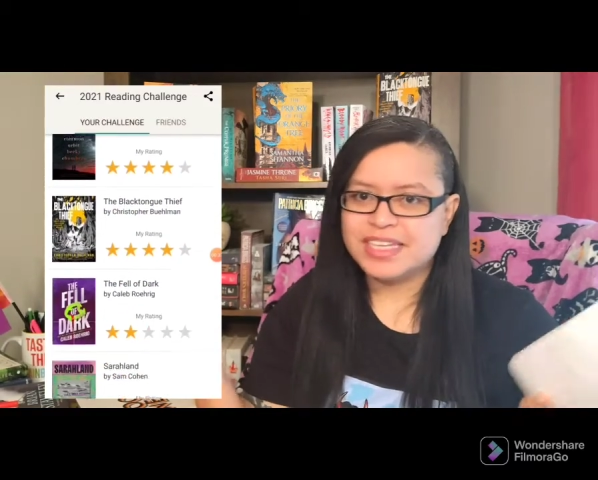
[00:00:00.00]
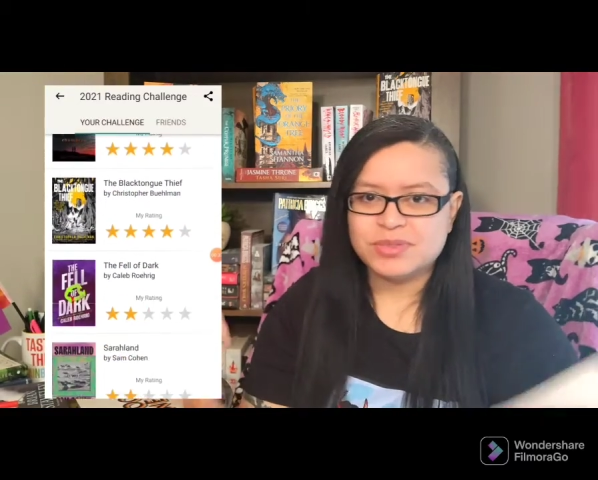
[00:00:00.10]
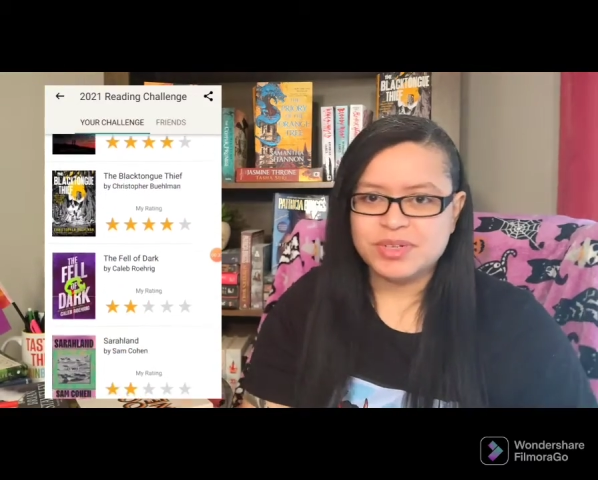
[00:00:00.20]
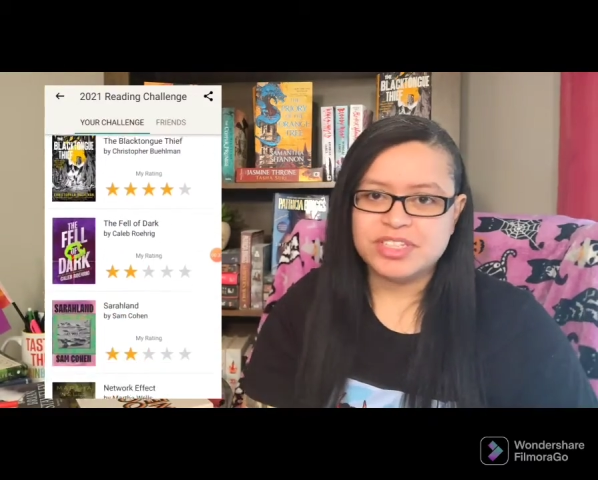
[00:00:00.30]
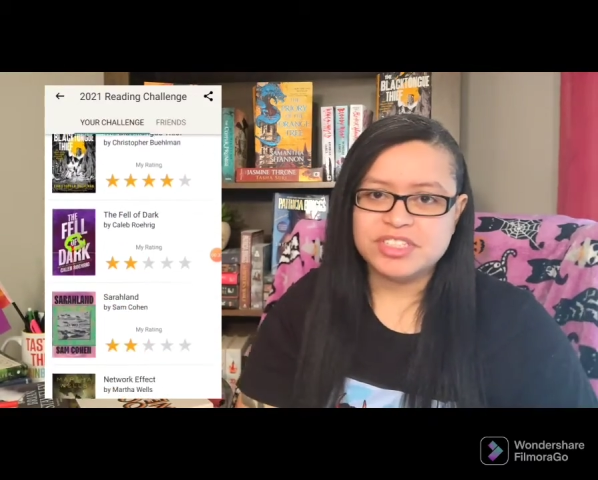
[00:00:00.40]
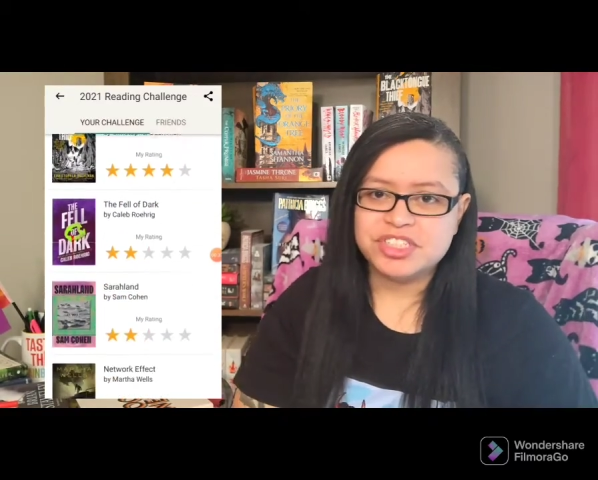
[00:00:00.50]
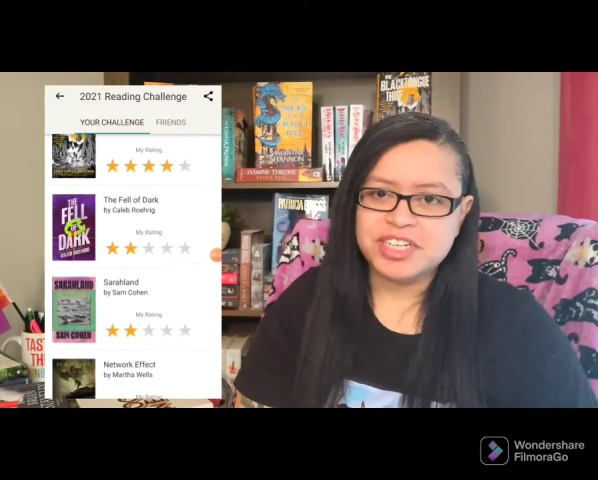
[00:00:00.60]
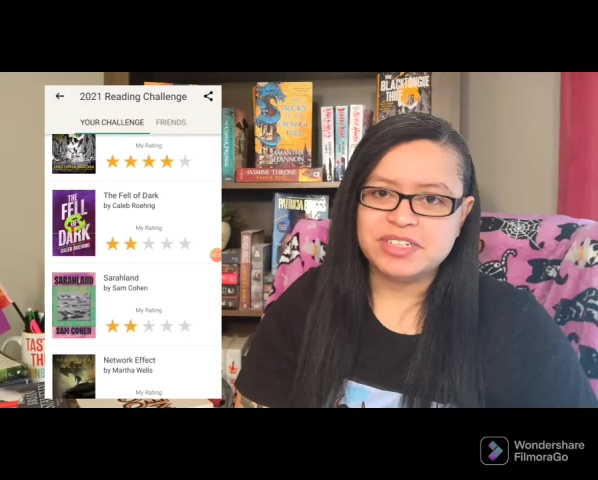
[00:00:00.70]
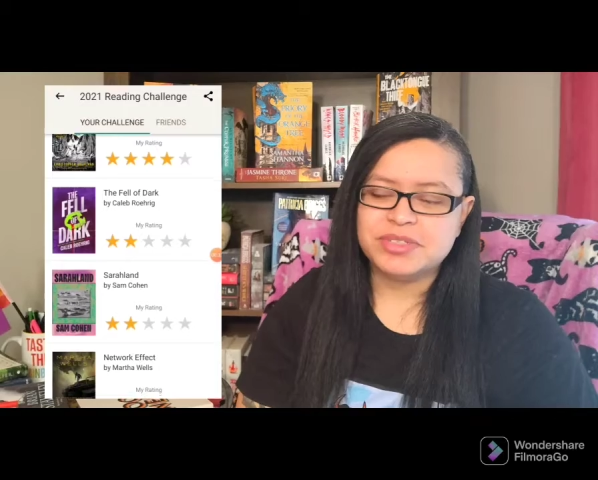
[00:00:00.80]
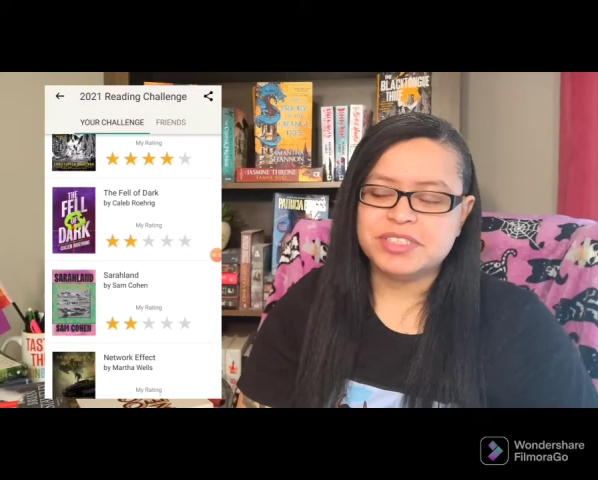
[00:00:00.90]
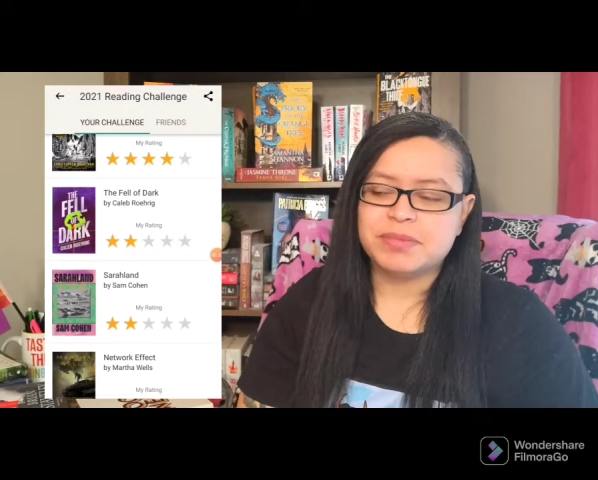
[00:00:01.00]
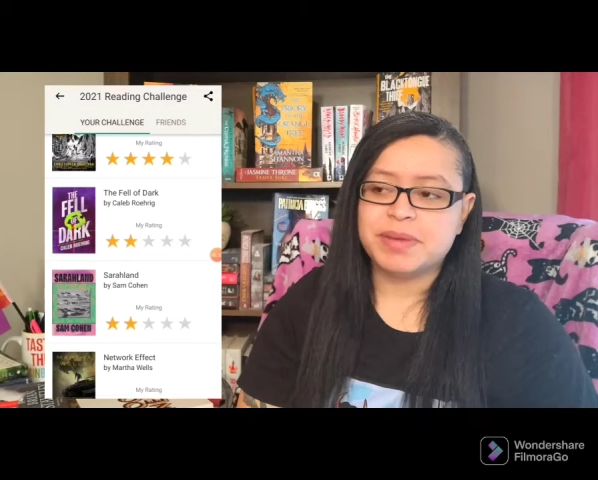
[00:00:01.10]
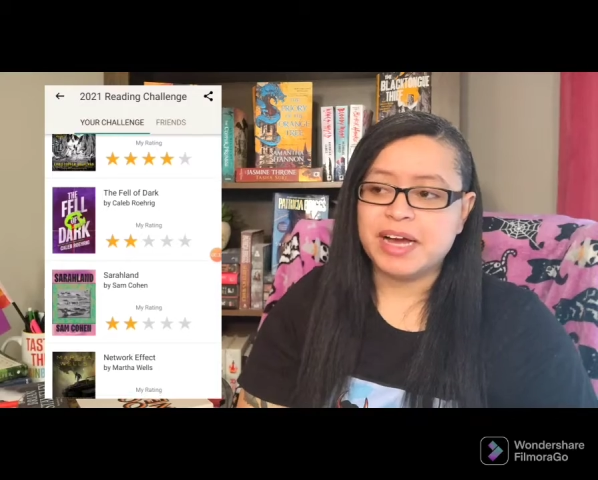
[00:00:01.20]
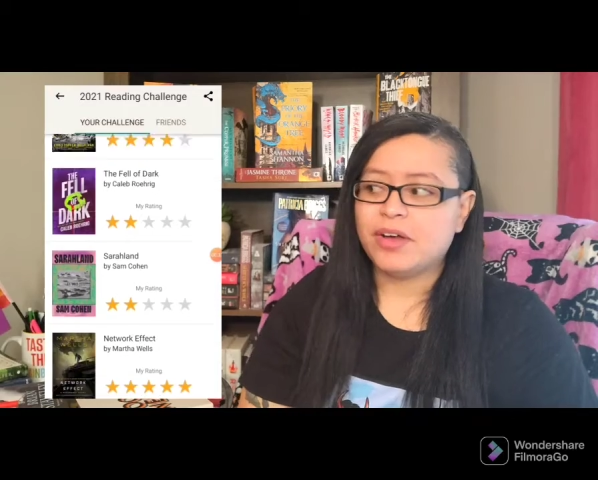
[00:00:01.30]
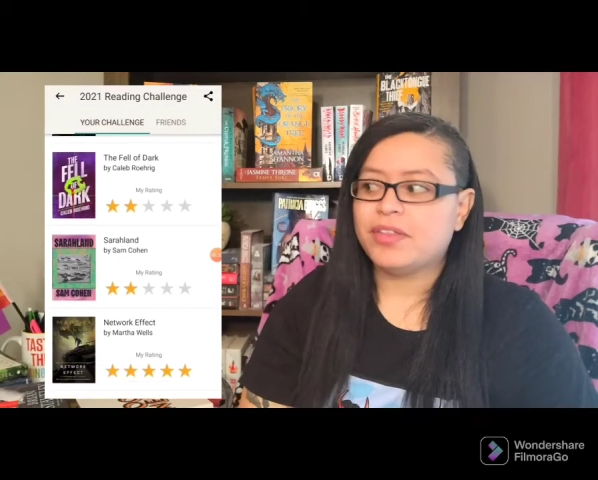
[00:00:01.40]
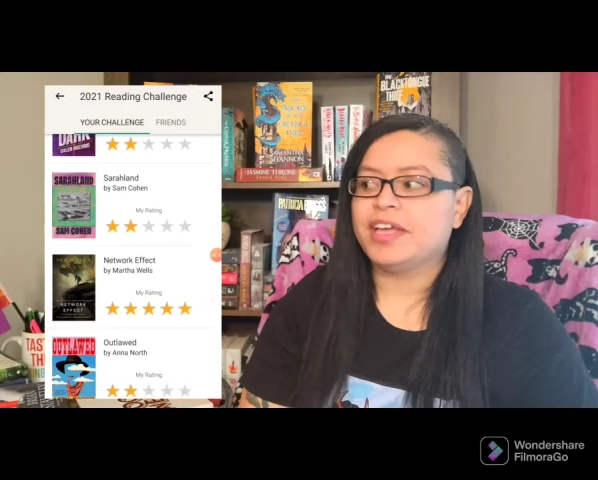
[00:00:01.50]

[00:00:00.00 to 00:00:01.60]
is what this channel is about.